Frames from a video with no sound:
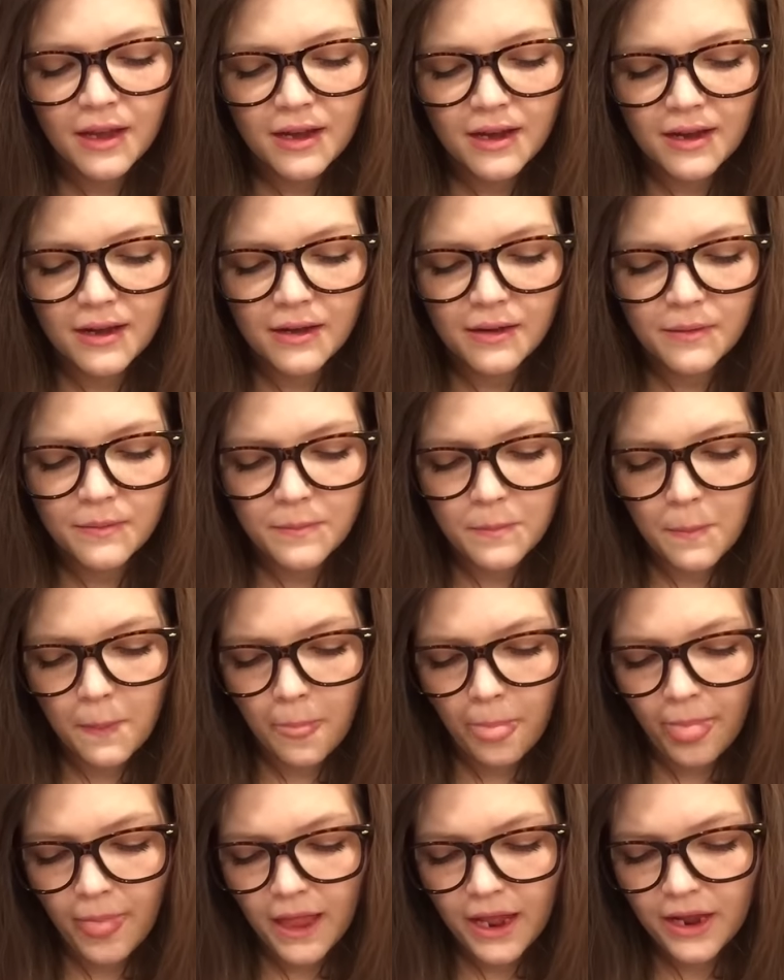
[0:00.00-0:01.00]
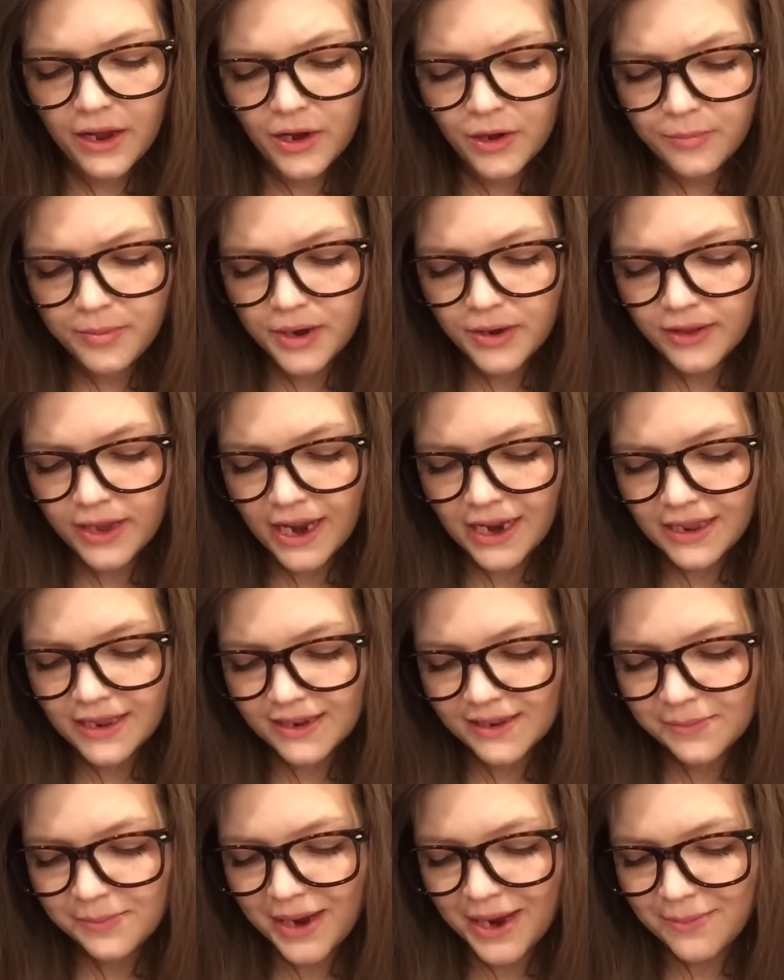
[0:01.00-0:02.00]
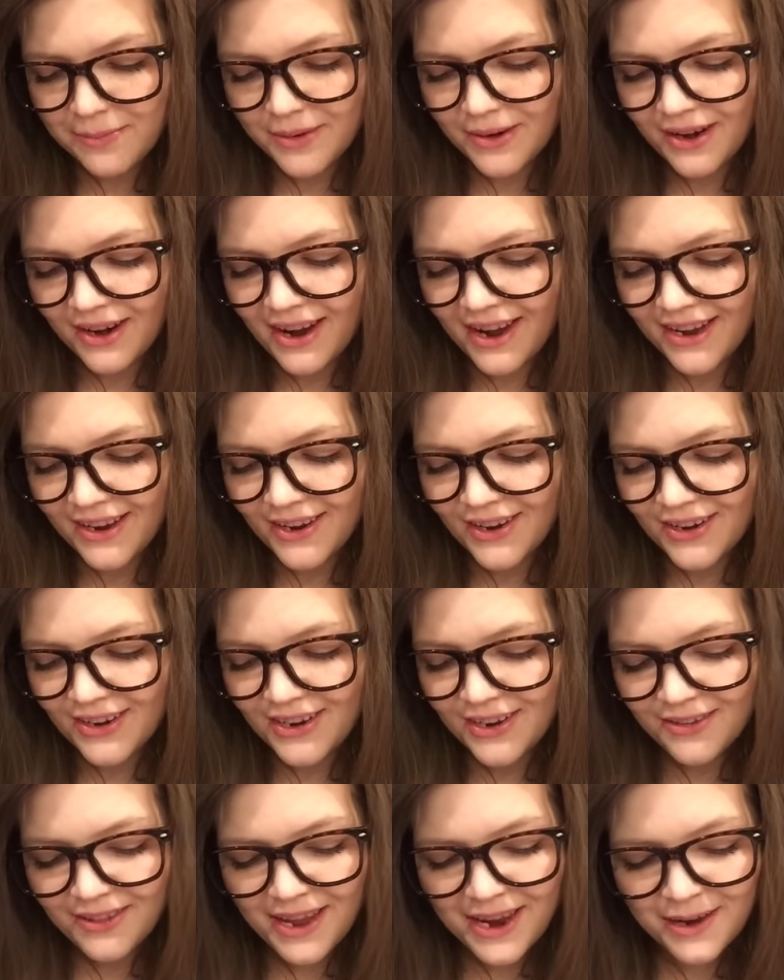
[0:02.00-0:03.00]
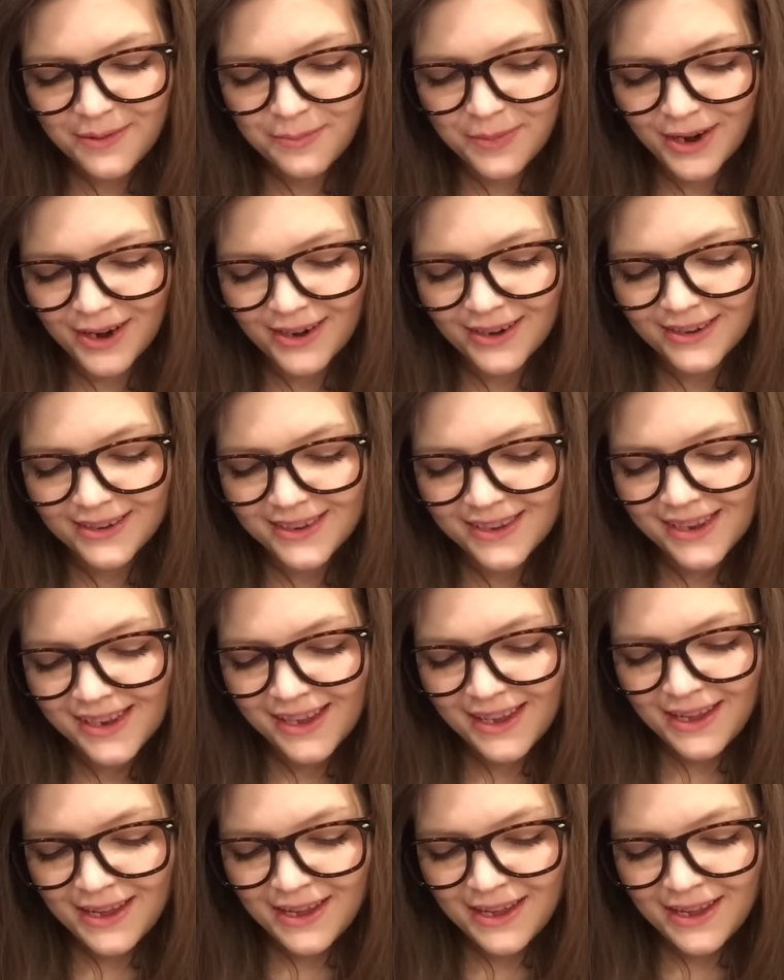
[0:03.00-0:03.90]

Um, I hope you like this paper. I heard you like birds.